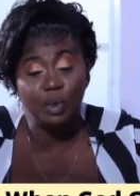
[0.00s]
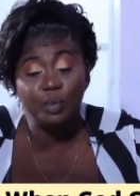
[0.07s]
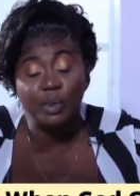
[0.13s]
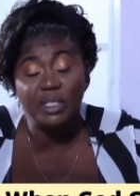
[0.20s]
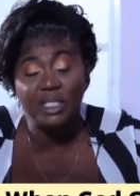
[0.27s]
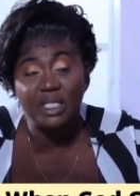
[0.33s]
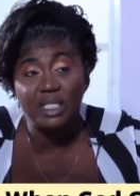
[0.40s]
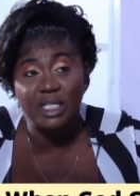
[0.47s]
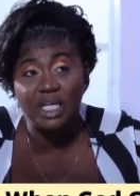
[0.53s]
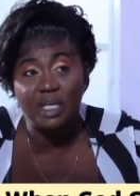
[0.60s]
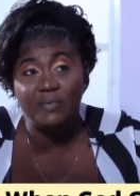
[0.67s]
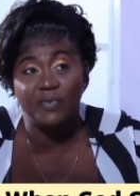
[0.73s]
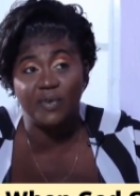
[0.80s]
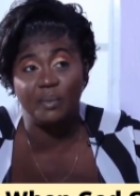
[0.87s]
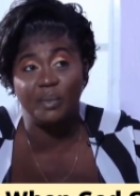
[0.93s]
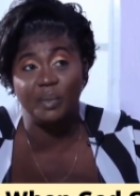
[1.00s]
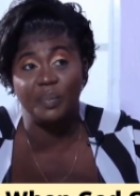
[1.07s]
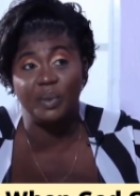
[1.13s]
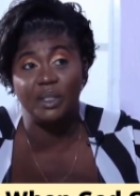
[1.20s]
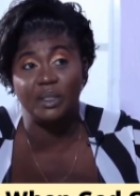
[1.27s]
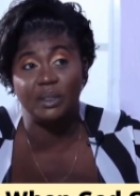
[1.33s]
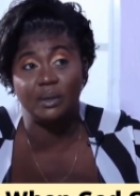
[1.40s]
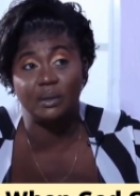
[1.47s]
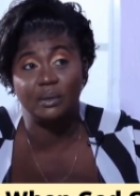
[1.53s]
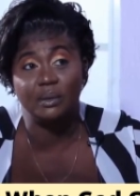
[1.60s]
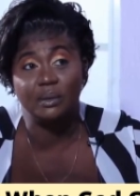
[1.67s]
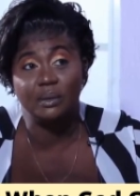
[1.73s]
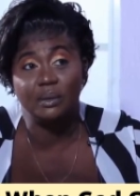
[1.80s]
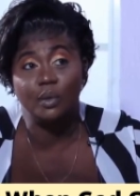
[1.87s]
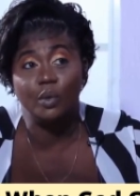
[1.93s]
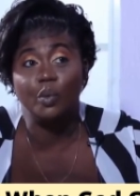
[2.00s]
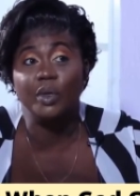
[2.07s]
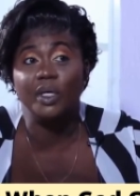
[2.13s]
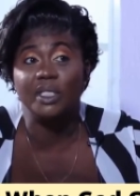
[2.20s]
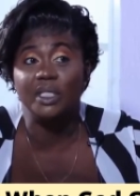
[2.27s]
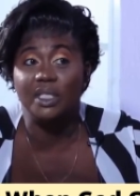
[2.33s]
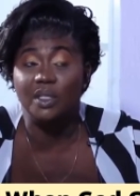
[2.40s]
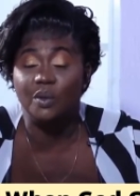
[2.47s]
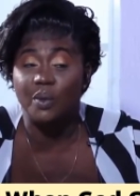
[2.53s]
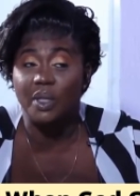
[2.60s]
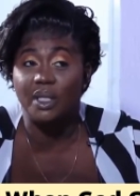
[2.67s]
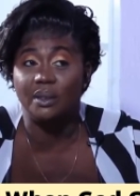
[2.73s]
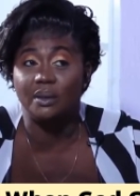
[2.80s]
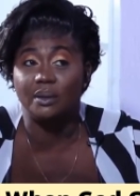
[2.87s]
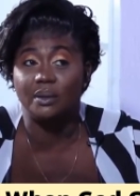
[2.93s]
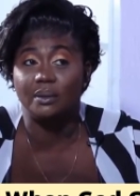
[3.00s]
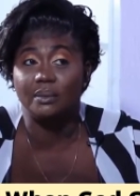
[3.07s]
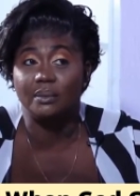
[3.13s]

But when he came from the pit, where did he went?